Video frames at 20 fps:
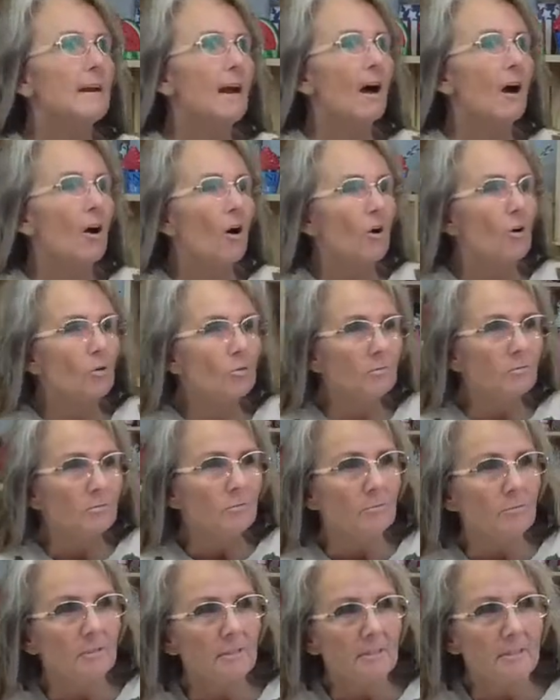on,
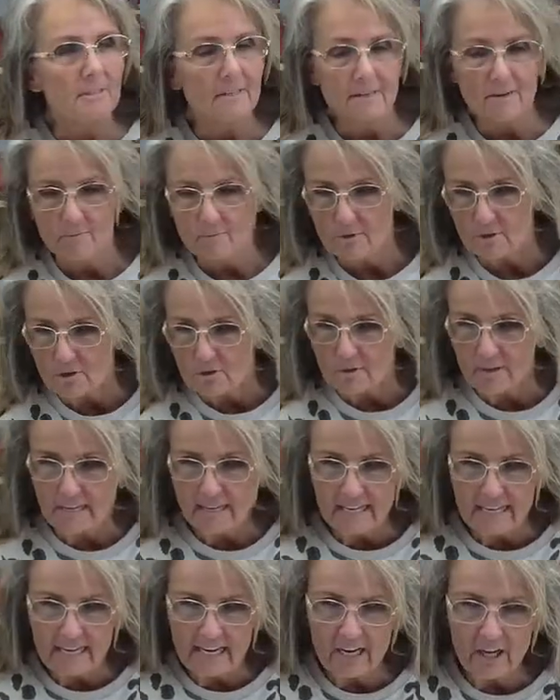when you
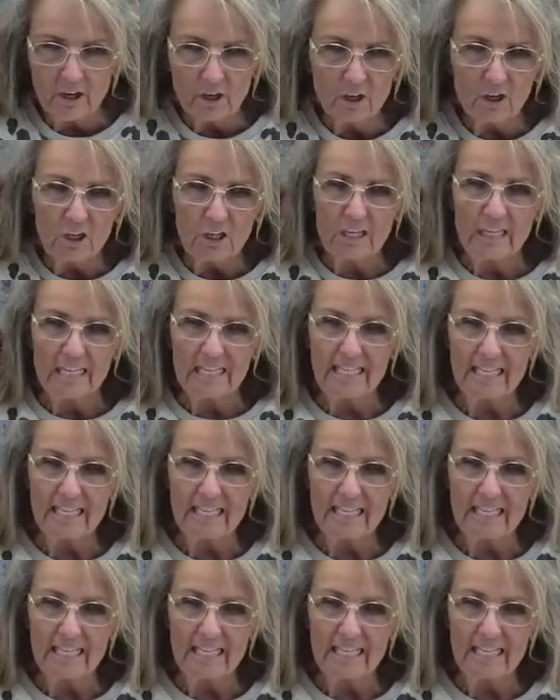get here.